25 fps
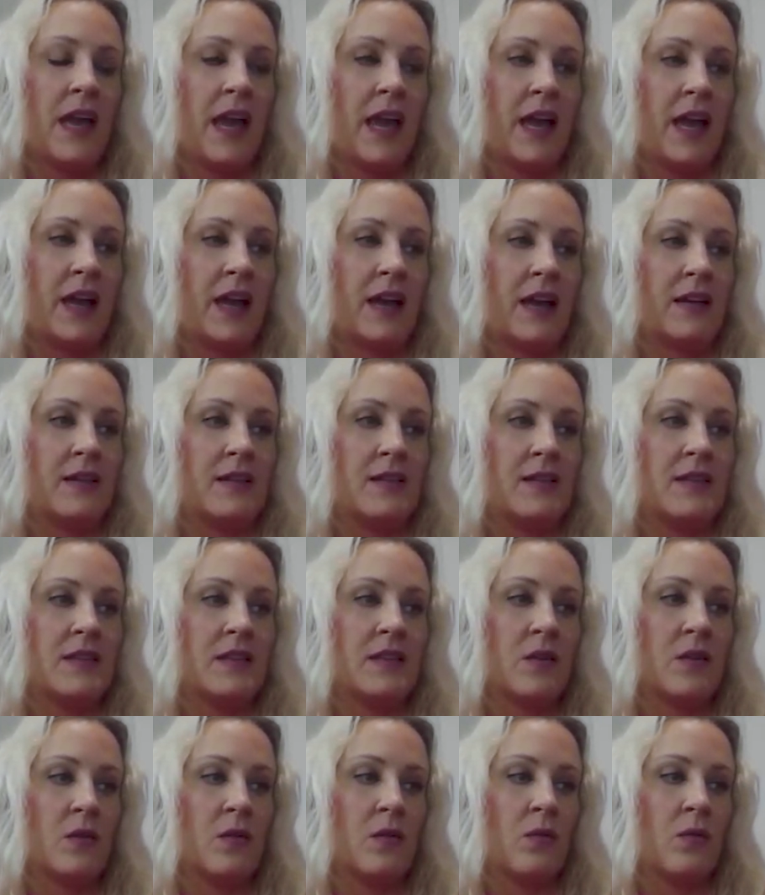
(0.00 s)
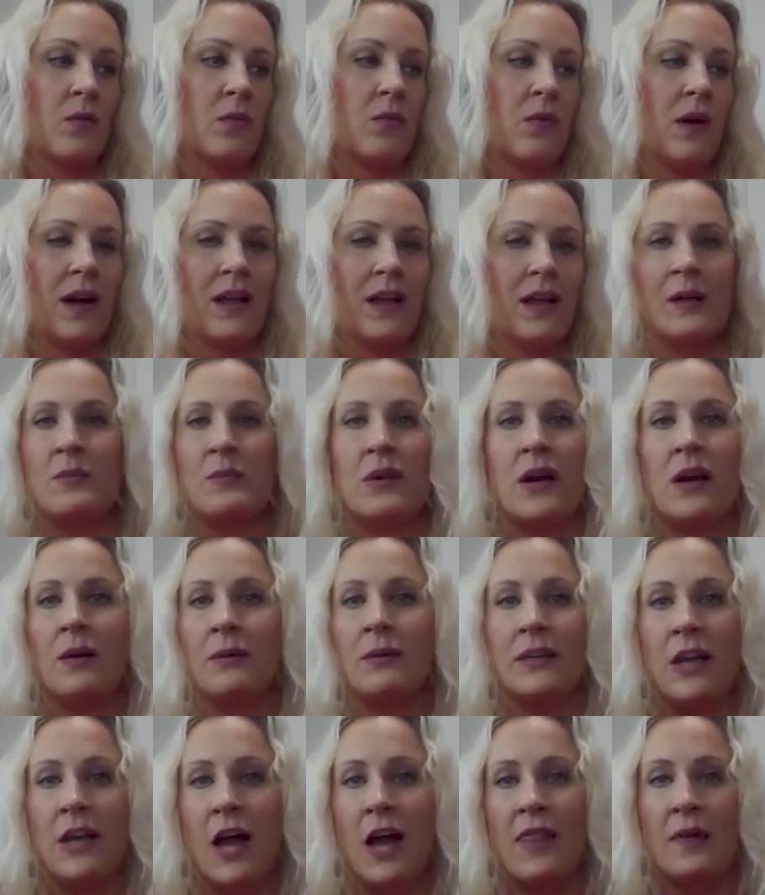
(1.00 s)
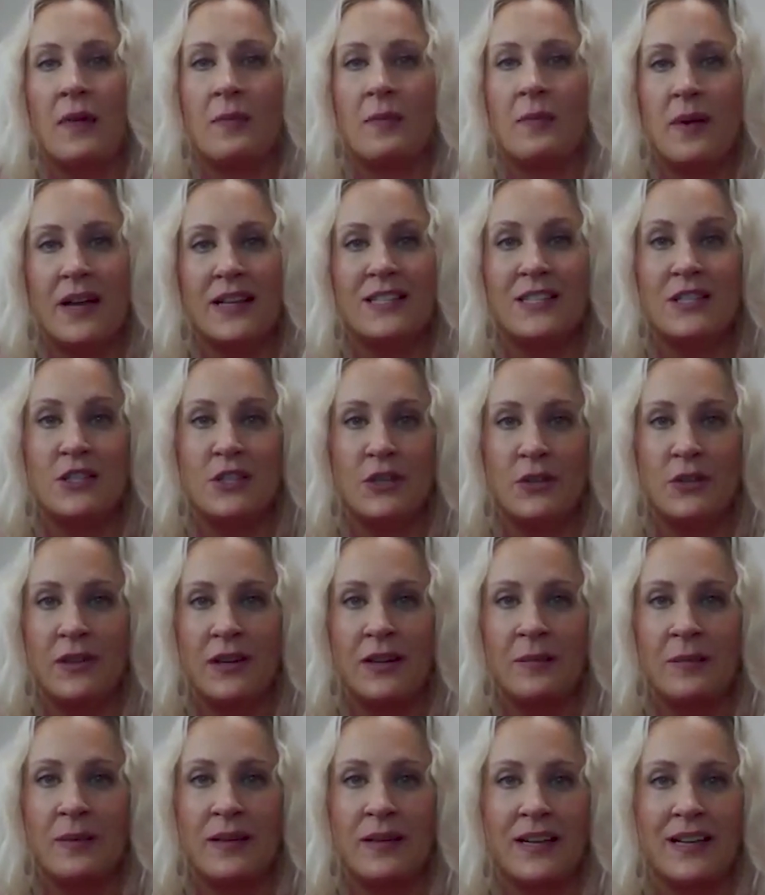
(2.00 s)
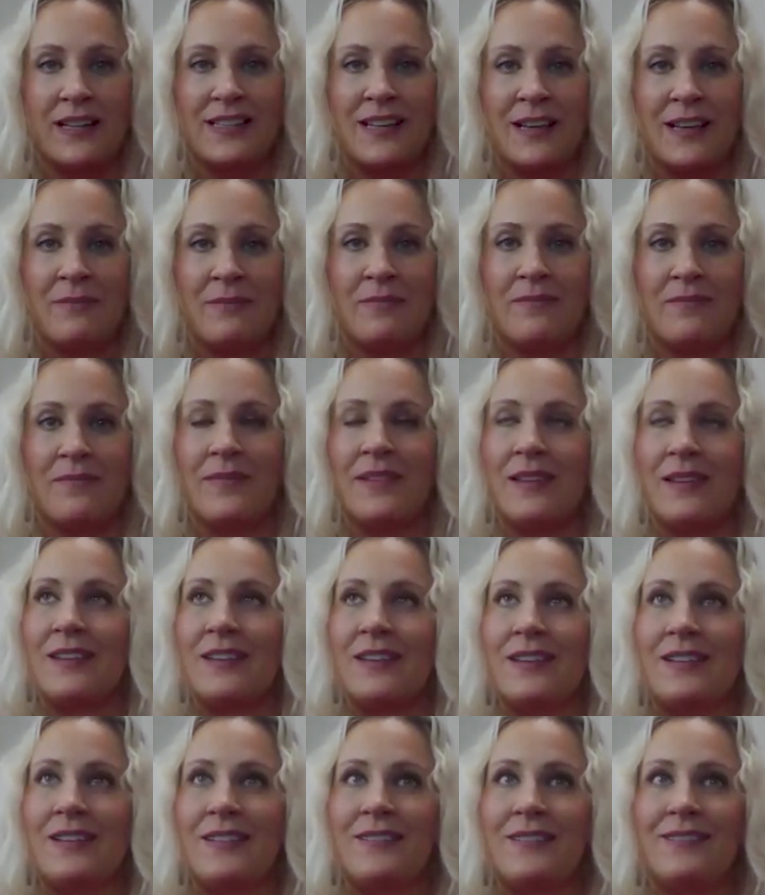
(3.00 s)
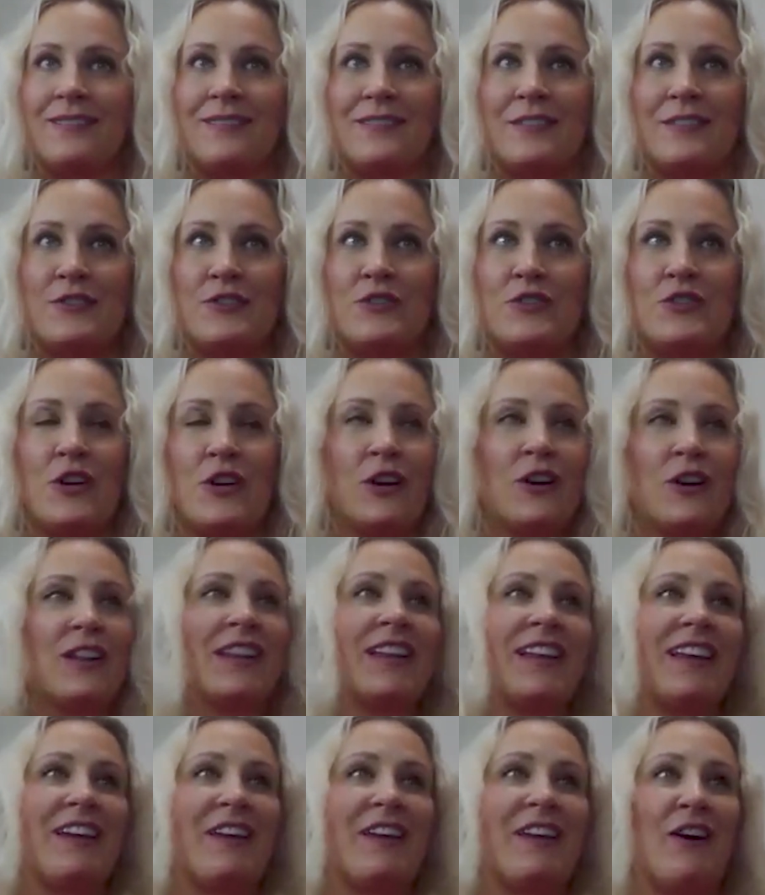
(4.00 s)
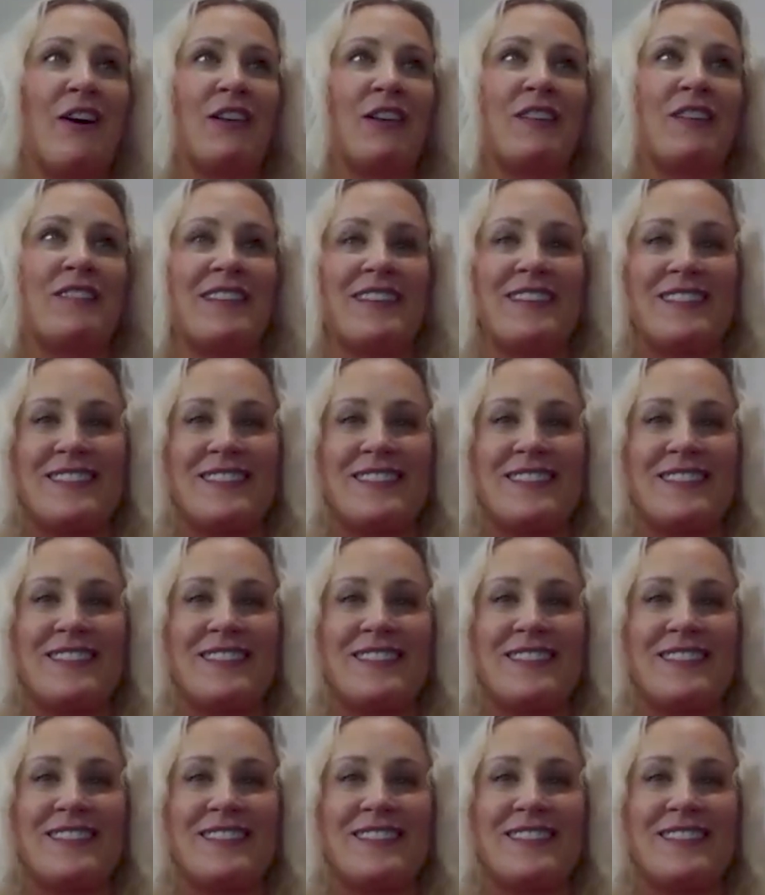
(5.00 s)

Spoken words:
And while I'm probably not the best student because I'm juggling all of